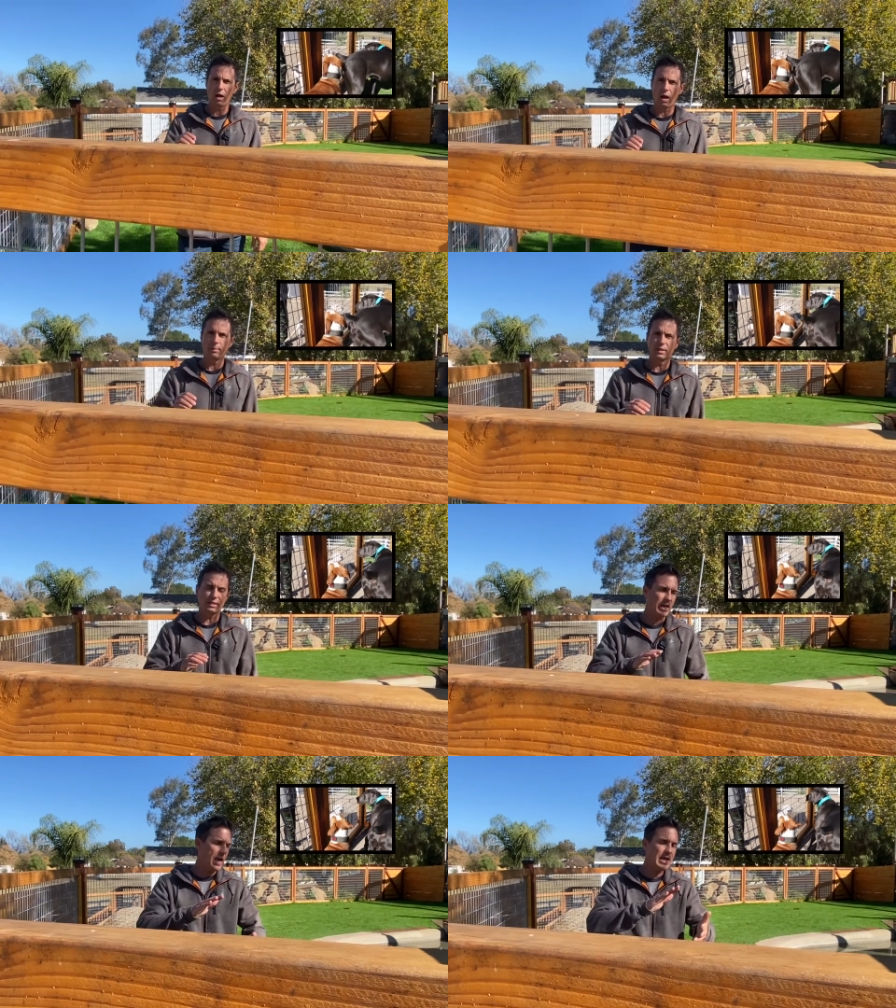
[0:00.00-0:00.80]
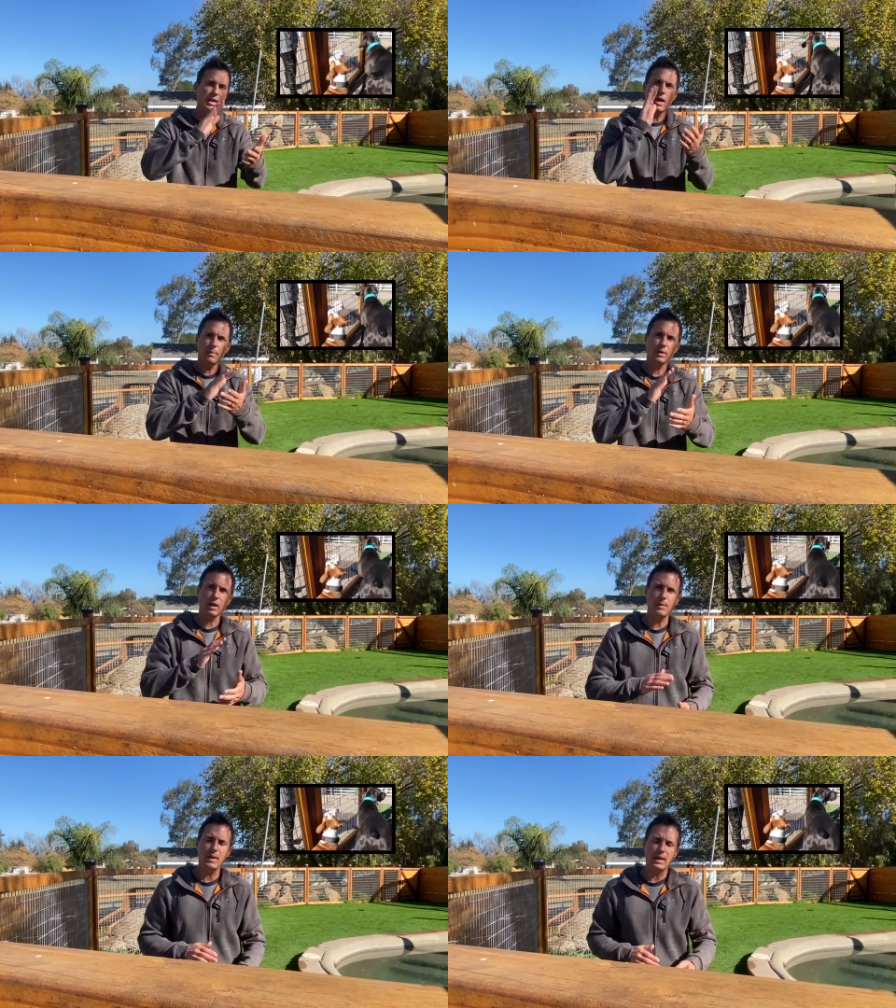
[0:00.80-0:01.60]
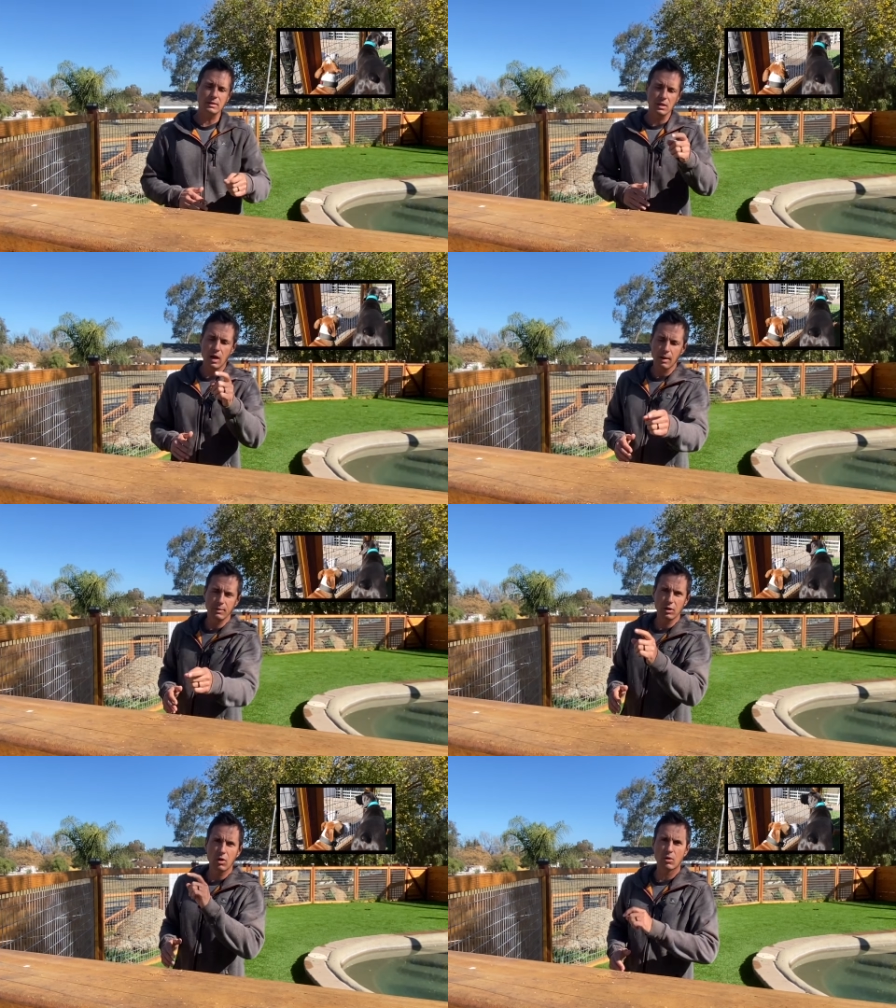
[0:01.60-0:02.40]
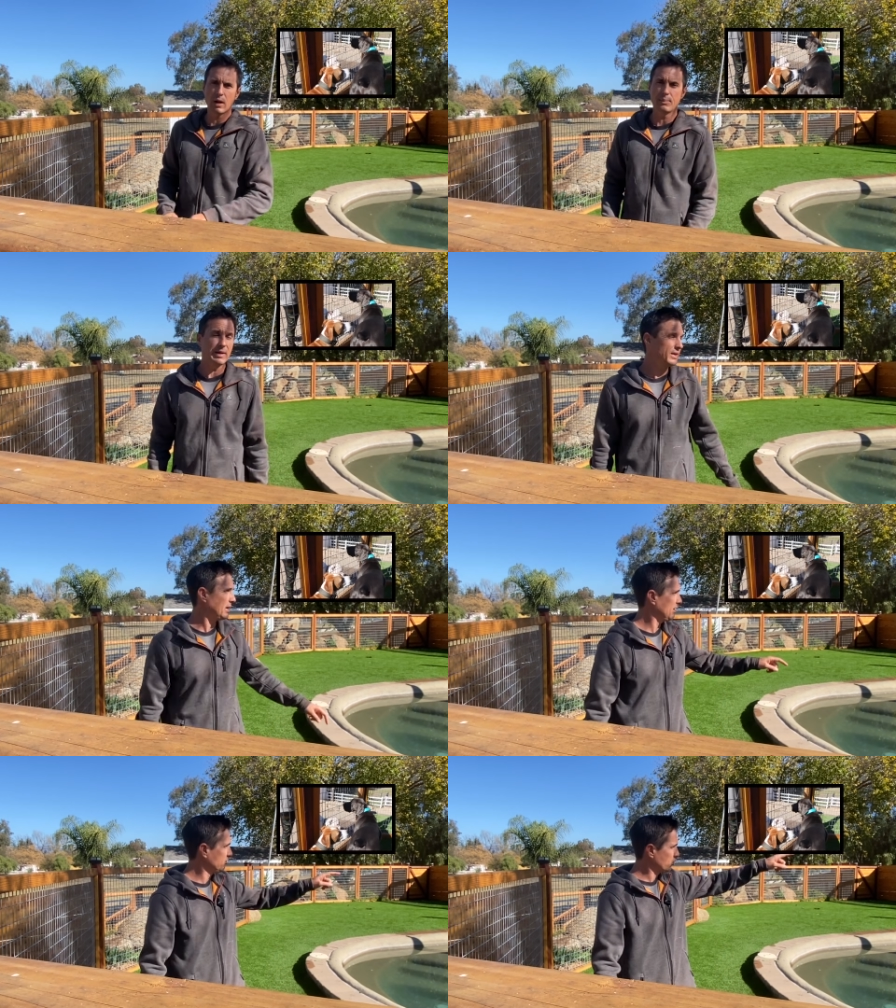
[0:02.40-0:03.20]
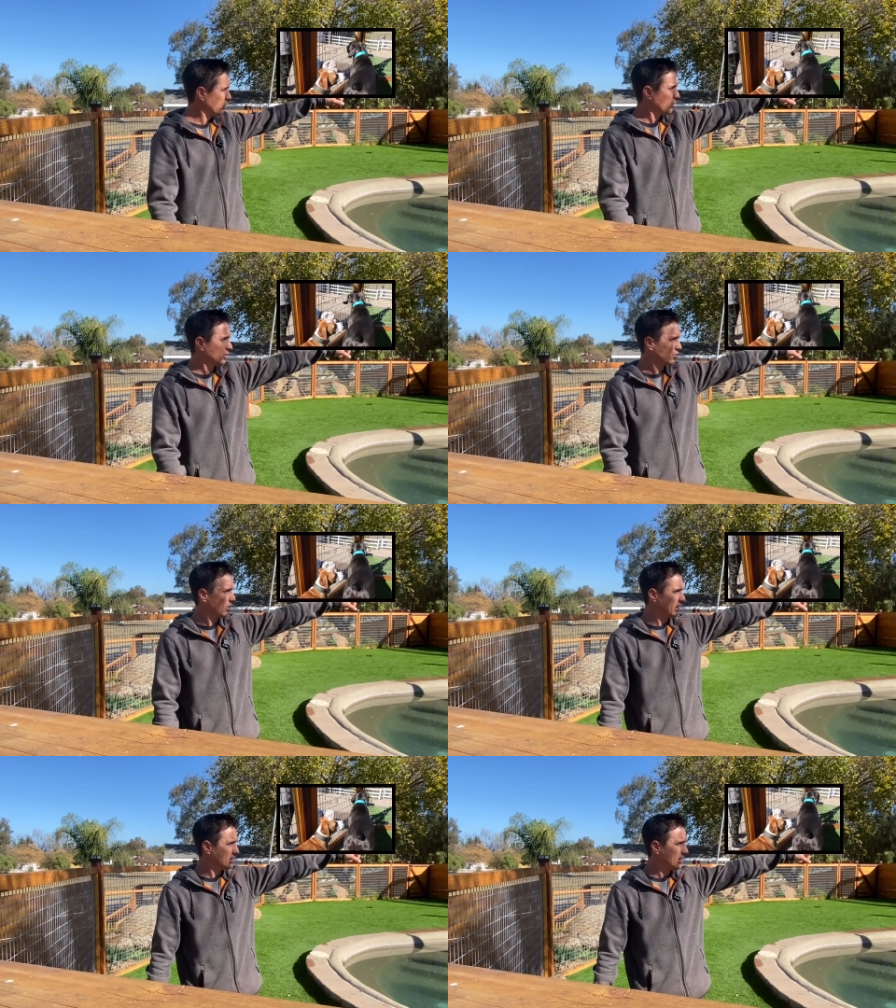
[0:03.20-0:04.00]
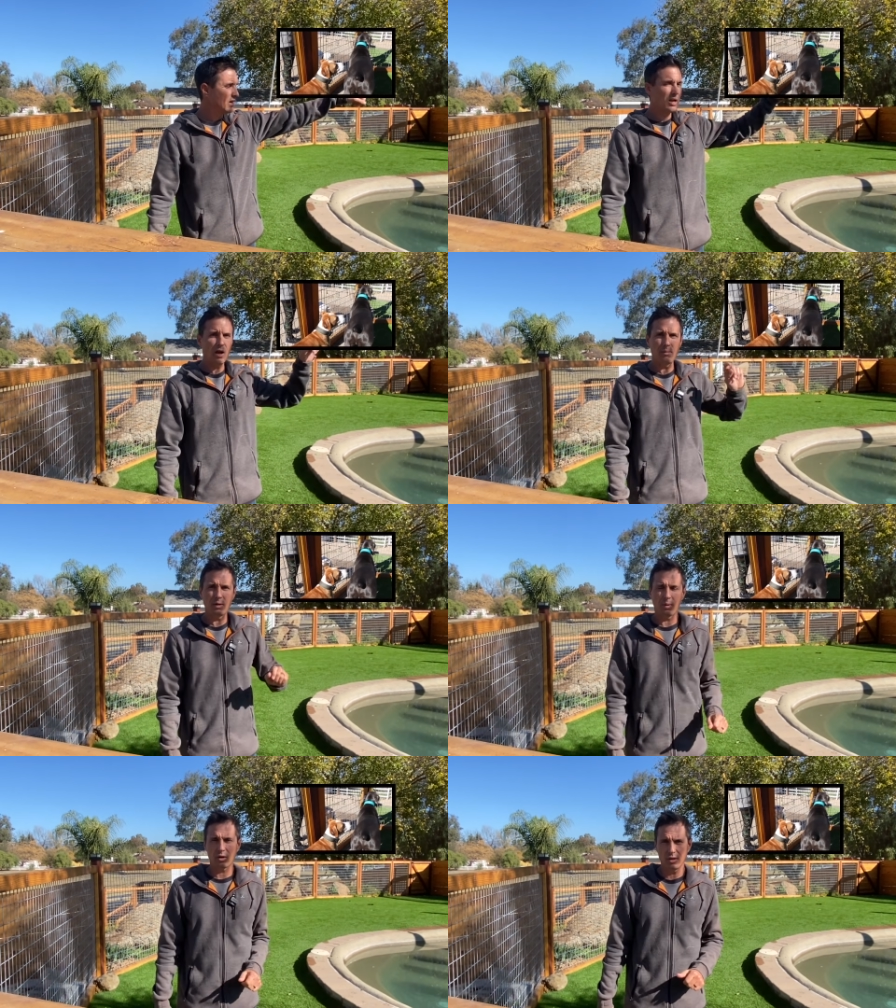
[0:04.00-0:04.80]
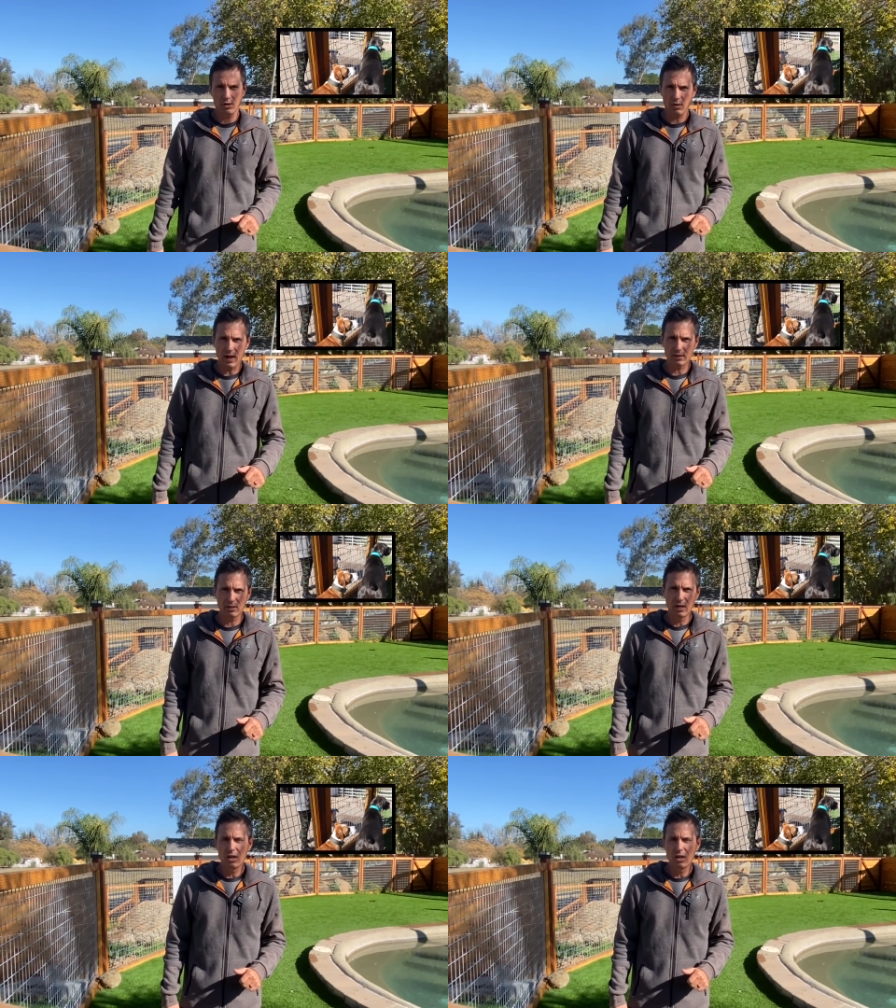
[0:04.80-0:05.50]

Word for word: I'm gonna say, hey, I'm gonna clap my hands, I'm gonna go grab Bandit. If True gets crazy, I'm gonna mark and correct.